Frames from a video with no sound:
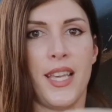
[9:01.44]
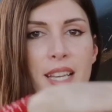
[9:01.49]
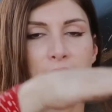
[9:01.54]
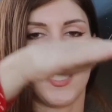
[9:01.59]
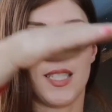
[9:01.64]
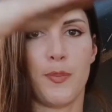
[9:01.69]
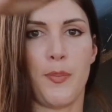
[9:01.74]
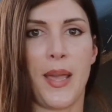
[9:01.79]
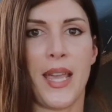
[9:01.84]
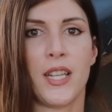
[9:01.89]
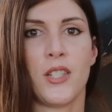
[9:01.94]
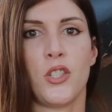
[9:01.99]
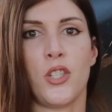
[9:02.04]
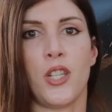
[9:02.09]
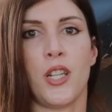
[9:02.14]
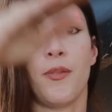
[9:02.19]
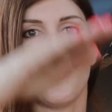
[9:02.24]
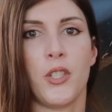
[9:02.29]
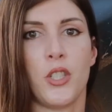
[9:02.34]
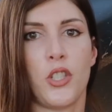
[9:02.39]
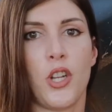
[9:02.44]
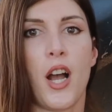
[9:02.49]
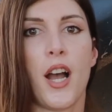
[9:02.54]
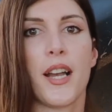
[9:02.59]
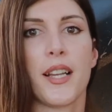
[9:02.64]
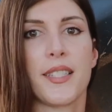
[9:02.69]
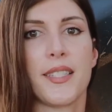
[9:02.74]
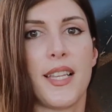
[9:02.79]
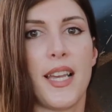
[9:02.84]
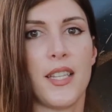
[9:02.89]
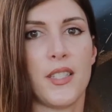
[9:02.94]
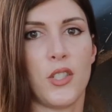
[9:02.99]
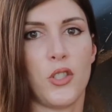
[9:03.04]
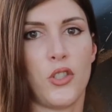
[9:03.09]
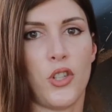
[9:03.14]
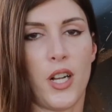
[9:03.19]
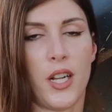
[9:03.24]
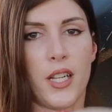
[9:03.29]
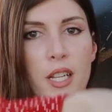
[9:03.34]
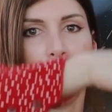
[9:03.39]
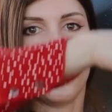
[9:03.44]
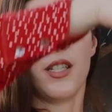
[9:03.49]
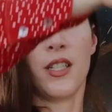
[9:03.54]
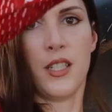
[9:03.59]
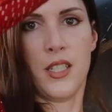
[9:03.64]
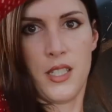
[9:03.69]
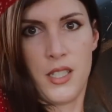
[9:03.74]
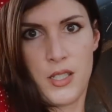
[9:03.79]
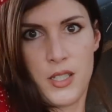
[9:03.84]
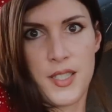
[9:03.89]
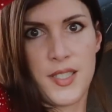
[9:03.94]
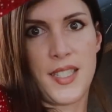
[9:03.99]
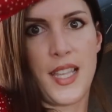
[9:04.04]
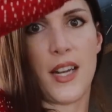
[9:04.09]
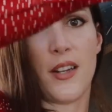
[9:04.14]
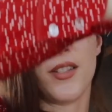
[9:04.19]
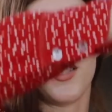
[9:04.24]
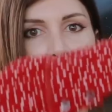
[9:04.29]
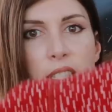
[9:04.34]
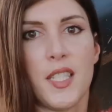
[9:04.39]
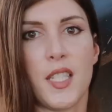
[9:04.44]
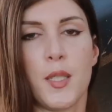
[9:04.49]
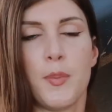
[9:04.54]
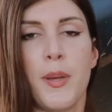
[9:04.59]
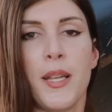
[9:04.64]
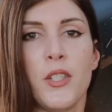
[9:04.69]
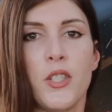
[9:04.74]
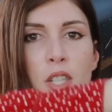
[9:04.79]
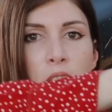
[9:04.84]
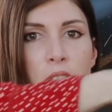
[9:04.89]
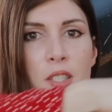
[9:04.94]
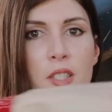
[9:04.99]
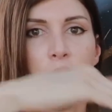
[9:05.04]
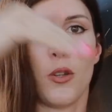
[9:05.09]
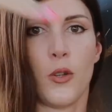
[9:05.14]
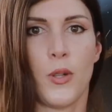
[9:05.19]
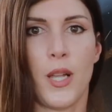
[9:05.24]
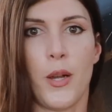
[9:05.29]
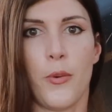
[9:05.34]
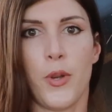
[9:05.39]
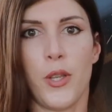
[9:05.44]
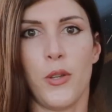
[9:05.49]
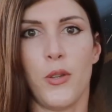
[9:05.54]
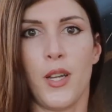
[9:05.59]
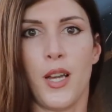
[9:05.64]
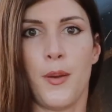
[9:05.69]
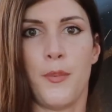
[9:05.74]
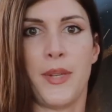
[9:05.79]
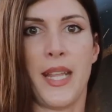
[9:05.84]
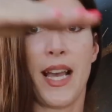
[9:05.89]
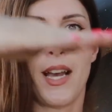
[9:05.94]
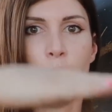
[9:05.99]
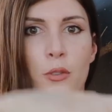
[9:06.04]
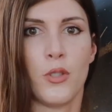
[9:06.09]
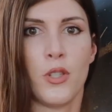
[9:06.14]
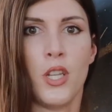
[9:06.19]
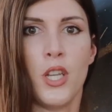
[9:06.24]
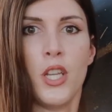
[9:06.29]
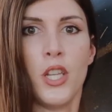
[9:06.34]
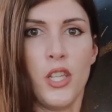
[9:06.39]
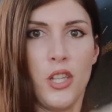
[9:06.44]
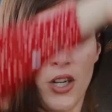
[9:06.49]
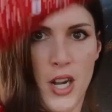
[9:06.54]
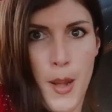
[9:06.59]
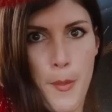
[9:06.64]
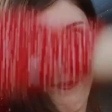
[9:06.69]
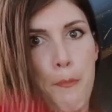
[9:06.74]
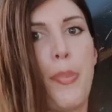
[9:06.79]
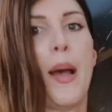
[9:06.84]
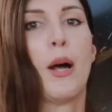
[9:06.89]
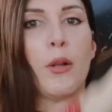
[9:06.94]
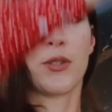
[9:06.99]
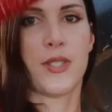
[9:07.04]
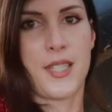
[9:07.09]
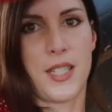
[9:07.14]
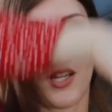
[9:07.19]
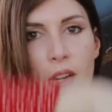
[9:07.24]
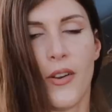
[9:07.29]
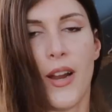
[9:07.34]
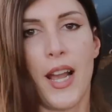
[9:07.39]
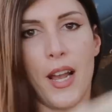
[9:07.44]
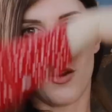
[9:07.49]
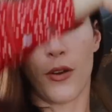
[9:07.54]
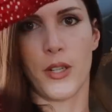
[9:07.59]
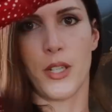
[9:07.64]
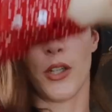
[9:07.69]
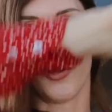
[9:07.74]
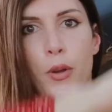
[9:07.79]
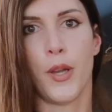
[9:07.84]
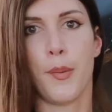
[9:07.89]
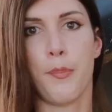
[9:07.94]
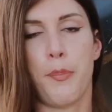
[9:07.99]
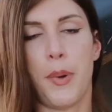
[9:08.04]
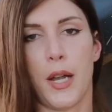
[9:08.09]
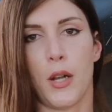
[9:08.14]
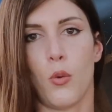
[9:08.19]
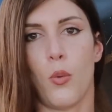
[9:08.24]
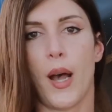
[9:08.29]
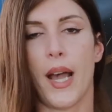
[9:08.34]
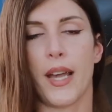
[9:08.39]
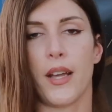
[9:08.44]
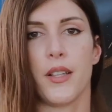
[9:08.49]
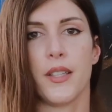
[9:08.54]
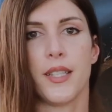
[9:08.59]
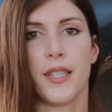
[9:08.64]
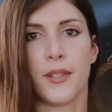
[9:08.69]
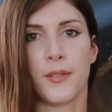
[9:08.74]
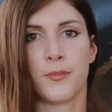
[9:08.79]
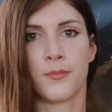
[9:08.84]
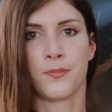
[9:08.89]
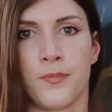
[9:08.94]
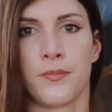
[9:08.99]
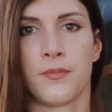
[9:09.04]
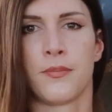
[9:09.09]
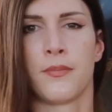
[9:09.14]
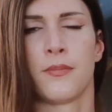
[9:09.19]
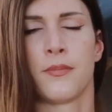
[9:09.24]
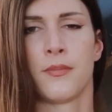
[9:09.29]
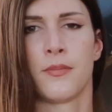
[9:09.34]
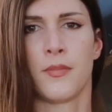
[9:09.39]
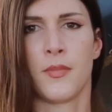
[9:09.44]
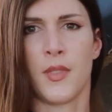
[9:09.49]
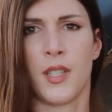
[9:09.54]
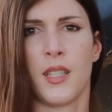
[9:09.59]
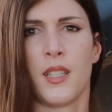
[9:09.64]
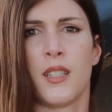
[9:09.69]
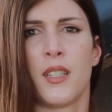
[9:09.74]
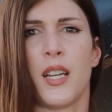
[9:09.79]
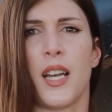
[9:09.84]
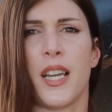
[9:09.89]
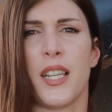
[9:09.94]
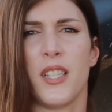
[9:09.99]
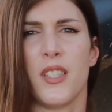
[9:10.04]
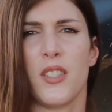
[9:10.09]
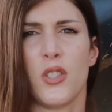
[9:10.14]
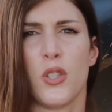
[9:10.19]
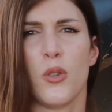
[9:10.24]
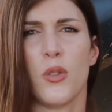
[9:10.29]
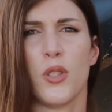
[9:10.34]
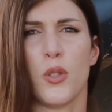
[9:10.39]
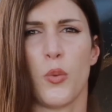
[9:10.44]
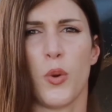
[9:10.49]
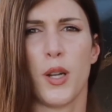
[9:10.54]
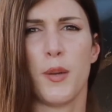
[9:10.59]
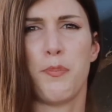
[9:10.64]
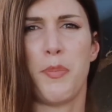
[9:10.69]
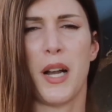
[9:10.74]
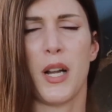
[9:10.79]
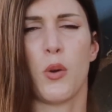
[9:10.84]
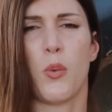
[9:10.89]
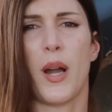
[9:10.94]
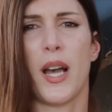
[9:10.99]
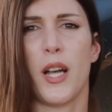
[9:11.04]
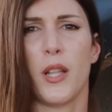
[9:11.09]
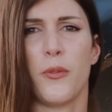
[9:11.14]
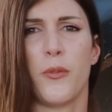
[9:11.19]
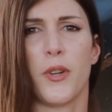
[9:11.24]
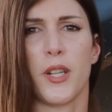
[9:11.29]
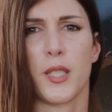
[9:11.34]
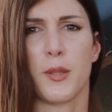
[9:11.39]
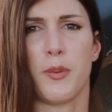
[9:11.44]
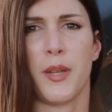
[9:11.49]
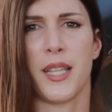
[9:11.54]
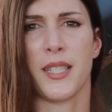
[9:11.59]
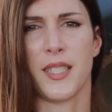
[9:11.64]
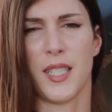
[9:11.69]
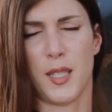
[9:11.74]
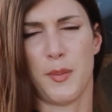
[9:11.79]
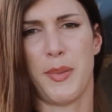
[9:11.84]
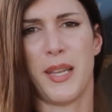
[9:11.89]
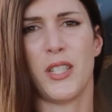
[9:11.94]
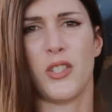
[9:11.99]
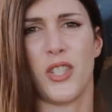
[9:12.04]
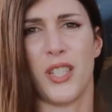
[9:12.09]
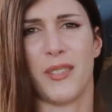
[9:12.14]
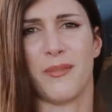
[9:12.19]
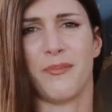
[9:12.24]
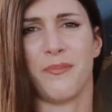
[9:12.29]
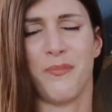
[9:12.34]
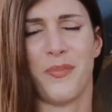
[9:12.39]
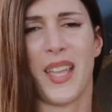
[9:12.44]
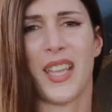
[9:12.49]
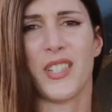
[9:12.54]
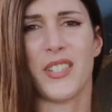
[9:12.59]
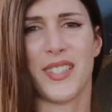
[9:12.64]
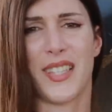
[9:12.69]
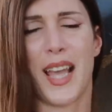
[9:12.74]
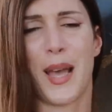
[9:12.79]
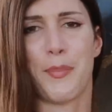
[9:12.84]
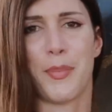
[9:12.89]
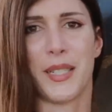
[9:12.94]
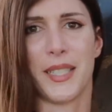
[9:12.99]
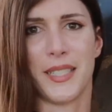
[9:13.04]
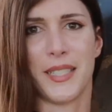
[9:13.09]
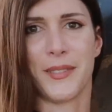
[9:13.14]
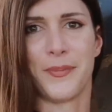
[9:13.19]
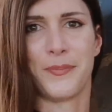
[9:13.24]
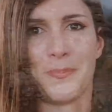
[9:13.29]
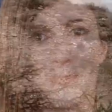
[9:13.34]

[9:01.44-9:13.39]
the expansion of the shocks as a truck settles the suspension. So that way you come down, you're not bouncing around and going buck wild. I just used the word buck wild for explaining suspension. That just happened.